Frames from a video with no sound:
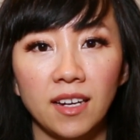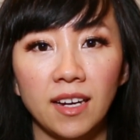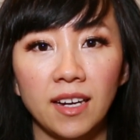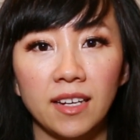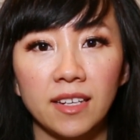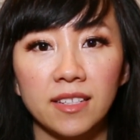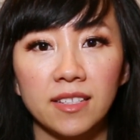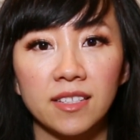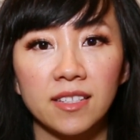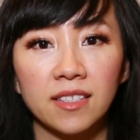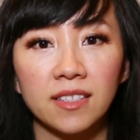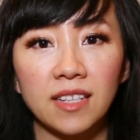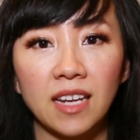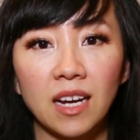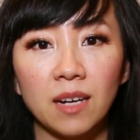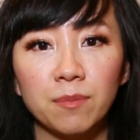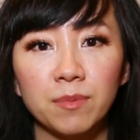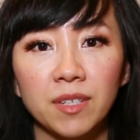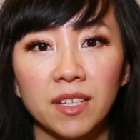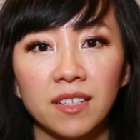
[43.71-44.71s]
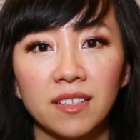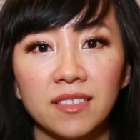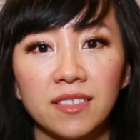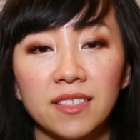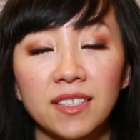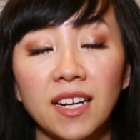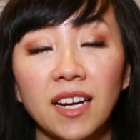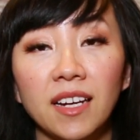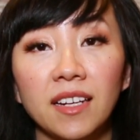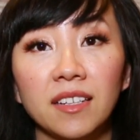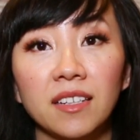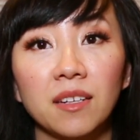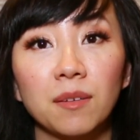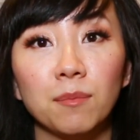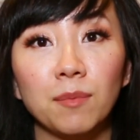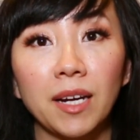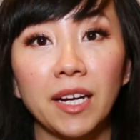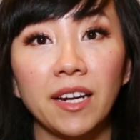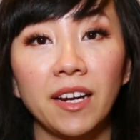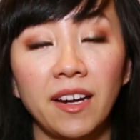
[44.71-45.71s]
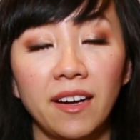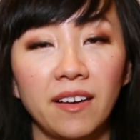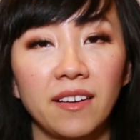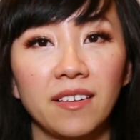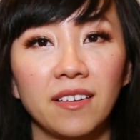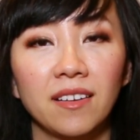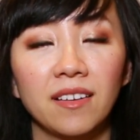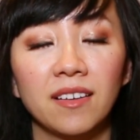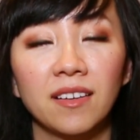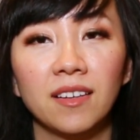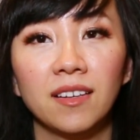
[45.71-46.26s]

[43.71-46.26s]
I stopped dyeing my hair.